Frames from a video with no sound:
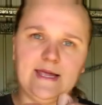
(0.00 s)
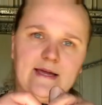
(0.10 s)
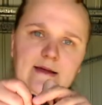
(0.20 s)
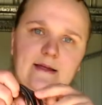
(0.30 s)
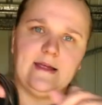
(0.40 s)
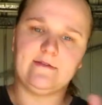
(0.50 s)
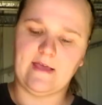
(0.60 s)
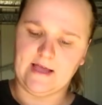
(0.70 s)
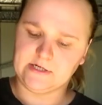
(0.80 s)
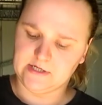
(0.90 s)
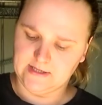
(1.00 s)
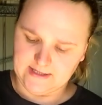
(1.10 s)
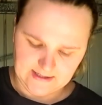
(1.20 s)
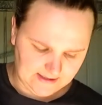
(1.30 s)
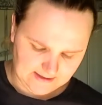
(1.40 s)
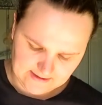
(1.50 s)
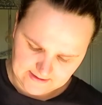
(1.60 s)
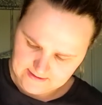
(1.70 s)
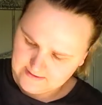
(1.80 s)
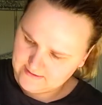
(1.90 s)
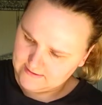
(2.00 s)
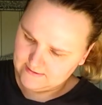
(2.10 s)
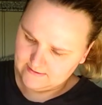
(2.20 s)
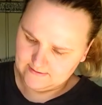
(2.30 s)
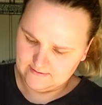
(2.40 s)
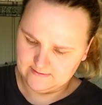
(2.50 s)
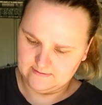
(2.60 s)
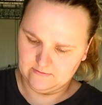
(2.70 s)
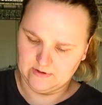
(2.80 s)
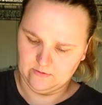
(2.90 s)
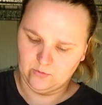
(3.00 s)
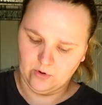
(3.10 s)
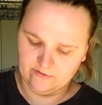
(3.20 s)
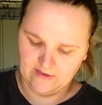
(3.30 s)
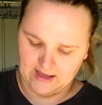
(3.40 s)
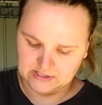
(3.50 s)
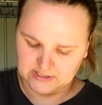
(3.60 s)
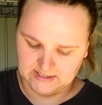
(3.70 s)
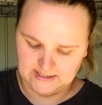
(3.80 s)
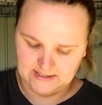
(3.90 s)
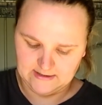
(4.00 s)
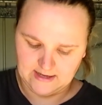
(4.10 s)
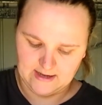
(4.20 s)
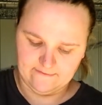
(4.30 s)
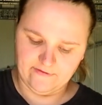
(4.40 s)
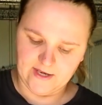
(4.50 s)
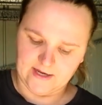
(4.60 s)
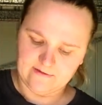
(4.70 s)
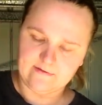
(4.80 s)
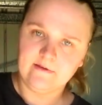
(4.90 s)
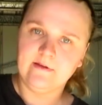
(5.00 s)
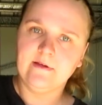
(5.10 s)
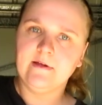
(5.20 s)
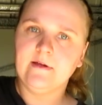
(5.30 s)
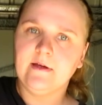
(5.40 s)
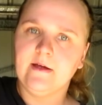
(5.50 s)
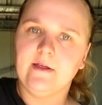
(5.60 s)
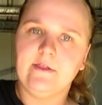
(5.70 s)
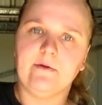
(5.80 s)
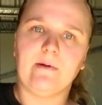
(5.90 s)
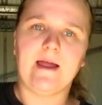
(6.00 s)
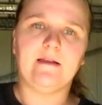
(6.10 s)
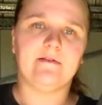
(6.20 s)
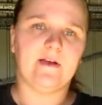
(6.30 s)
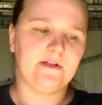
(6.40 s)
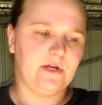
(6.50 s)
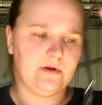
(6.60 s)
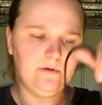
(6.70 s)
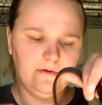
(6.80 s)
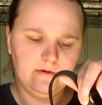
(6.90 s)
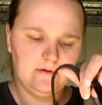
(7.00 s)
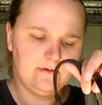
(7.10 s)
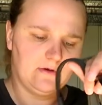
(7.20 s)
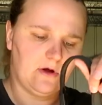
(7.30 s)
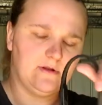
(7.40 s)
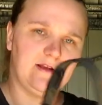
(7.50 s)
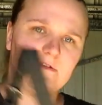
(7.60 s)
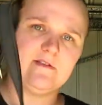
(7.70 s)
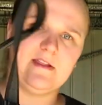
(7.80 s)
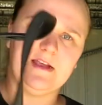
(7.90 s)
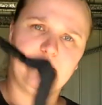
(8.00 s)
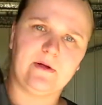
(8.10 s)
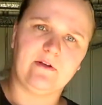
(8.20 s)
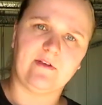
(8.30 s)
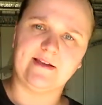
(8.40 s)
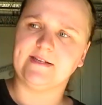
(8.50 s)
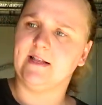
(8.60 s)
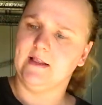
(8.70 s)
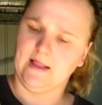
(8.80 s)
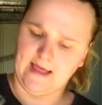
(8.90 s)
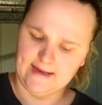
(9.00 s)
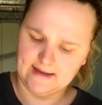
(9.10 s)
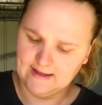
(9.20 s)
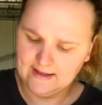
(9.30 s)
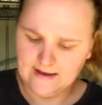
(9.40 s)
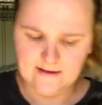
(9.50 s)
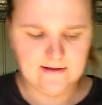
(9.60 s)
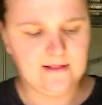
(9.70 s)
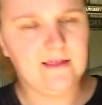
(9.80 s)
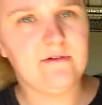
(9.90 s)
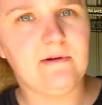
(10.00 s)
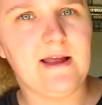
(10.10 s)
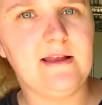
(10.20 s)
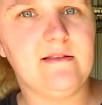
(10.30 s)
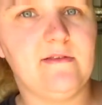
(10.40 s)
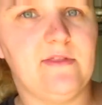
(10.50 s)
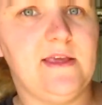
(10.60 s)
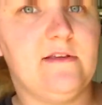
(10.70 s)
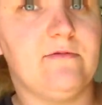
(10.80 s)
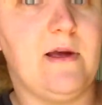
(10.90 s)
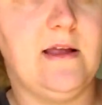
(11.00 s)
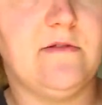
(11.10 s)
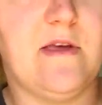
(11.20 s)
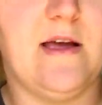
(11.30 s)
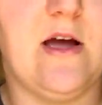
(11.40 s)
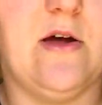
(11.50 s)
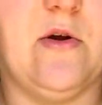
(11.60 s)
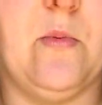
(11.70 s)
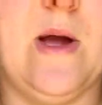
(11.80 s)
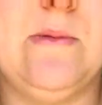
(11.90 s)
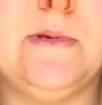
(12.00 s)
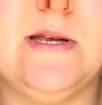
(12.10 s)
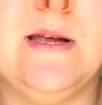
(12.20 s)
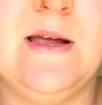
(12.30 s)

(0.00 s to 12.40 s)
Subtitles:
here is actually, well, was actually Flinny's. The reins are new, honestly, because I didn't like the leather reins. These reins are kind of webbed